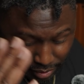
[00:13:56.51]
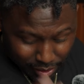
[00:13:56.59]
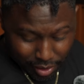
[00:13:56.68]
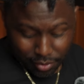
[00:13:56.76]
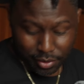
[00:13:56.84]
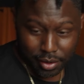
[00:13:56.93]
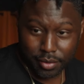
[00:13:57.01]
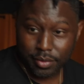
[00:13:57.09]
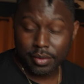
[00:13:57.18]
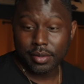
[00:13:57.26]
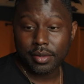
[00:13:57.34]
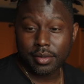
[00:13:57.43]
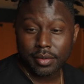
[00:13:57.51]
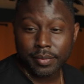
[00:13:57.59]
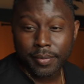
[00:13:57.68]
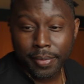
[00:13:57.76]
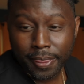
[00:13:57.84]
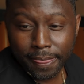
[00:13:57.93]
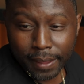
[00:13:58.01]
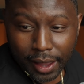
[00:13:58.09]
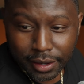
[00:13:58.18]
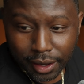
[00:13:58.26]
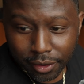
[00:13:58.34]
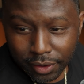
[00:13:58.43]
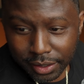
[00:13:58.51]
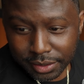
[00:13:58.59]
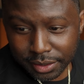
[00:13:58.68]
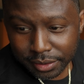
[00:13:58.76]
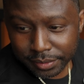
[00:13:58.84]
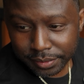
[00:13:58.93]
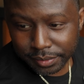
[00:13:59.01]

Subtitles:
I don't know. I digress.